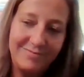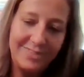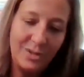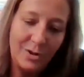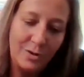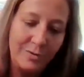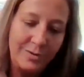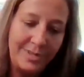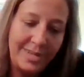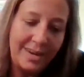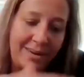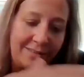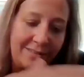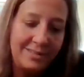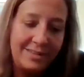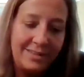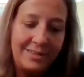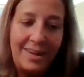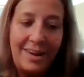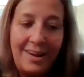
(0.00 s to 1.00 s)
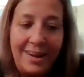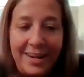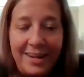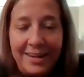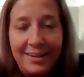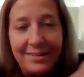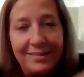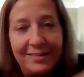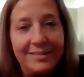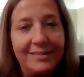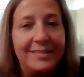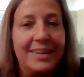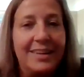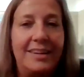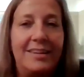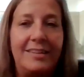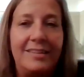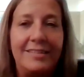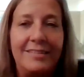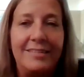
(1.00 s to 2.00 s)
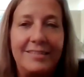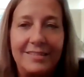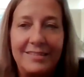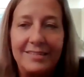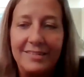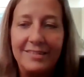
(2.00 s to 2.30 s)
go down the line and